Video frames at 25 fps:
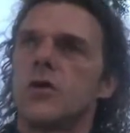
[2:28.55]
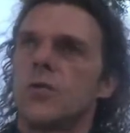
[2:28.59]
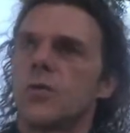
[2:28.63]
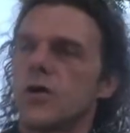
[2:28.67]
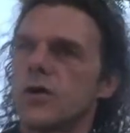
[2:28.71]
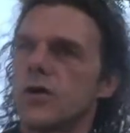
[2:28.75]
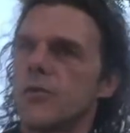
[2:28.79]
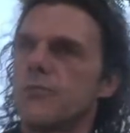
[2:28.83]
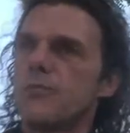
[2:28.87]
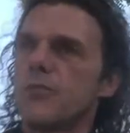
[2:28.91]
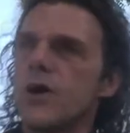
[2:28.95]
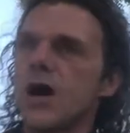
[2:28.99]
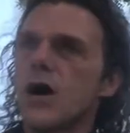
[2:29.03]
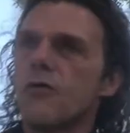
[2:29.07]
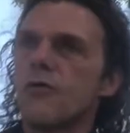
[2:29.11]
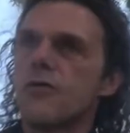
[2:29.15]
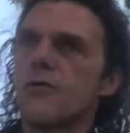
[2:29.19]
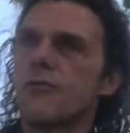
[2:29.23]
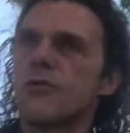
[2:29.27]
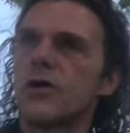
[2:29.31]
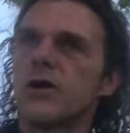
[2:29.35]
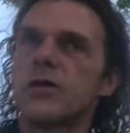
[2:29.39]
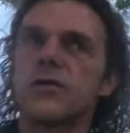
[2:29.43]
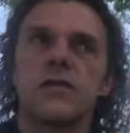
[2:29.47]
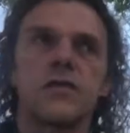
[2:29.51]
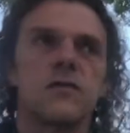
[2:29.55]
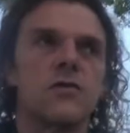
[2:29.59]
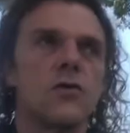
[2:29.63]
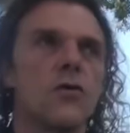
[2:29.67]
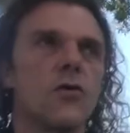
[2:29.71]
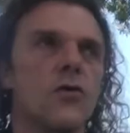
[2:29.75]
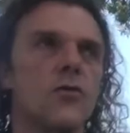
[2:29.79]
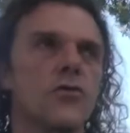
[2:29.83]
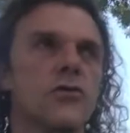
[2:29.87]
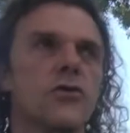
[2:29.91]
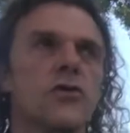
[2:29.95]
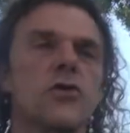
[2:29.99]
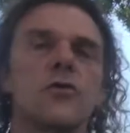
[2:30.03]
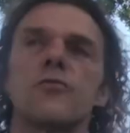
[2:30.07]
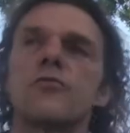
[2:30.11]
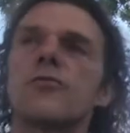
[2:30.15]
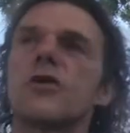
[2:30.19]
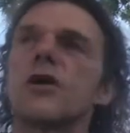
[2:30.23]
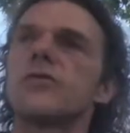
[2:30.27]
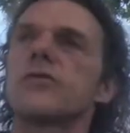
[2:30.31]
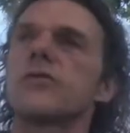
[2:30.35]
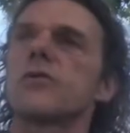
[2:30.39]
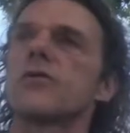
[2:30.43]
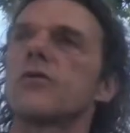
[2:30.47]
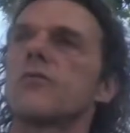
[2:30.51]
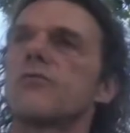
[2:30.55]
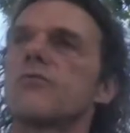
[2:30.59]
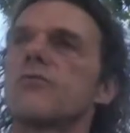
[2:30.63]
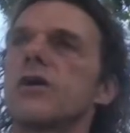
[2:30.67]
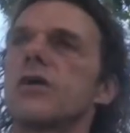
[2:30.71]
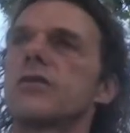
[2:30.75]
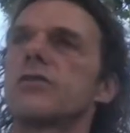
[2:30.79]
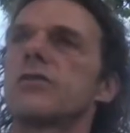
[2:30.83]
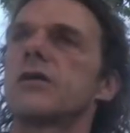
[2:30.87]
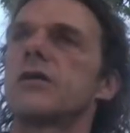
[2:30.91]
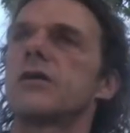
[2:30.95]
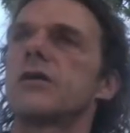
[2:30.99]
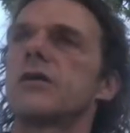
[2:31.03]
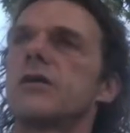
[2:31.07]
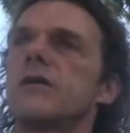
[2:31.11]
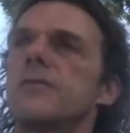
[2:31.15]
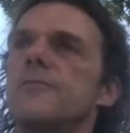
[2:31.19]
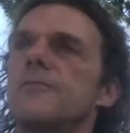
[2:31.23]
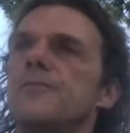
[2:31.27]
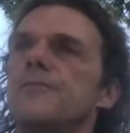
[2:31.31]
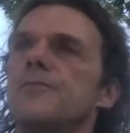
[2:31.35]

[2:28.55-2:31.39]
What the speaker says: But a power breath is holding your breath on the breath in.